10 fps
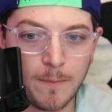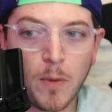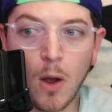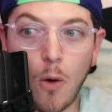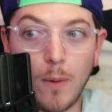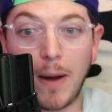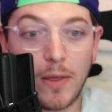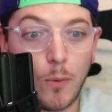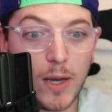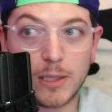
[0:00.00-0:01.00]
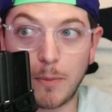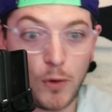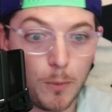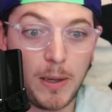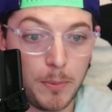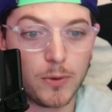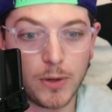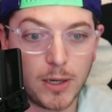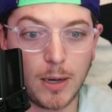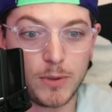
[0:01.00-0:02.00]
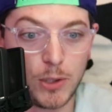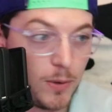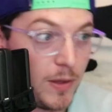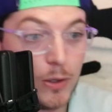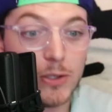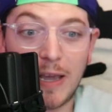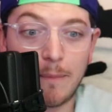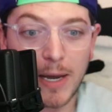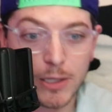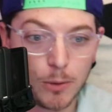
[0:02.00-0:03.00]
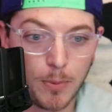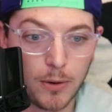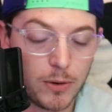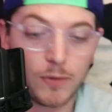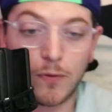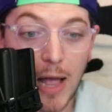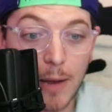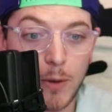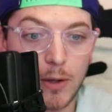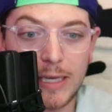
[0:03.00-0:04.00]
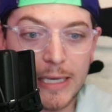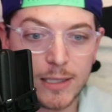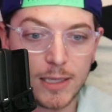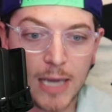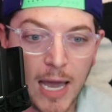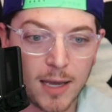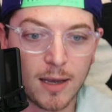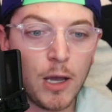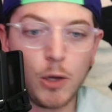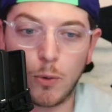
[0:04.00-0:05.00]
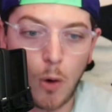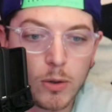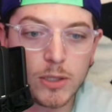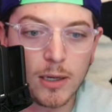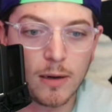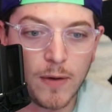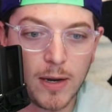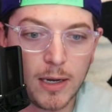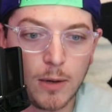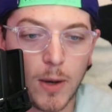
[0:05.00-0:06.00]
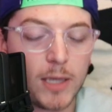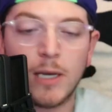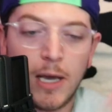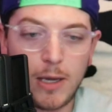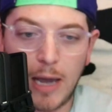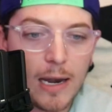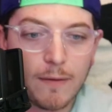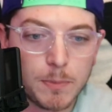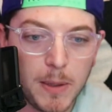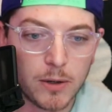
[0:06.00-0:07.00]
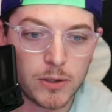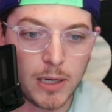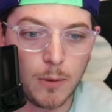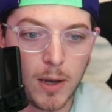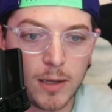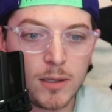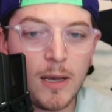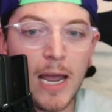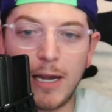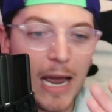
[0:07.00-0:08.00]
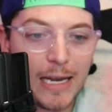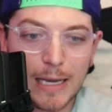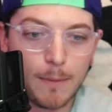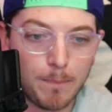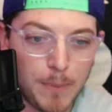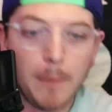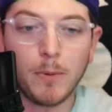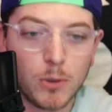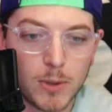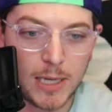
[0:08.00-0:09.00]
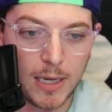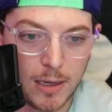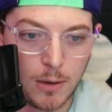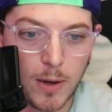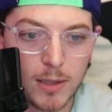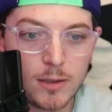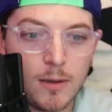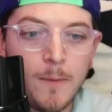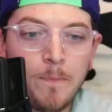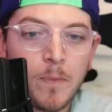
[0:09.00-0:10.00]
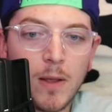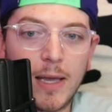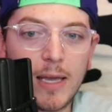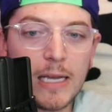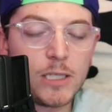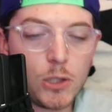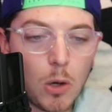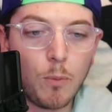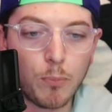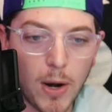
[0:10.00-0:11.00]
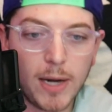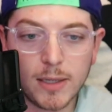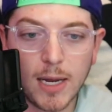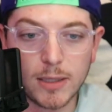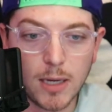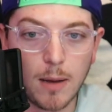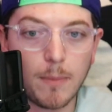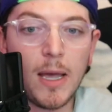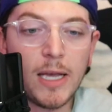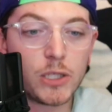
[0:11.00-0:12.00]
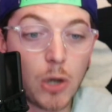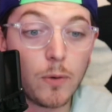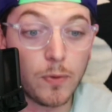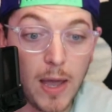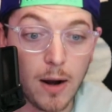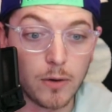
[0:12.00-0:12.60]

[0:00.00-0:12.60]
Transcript: Oh, and by the way, some of your people are going to come too, and then you just gave back to your partners. Flywheel, easy, cake. You were hosting an event anyways. You had to have speakers anyways, and you had to get people to attend anyways. Like, it's so brain dead dumb. Start there.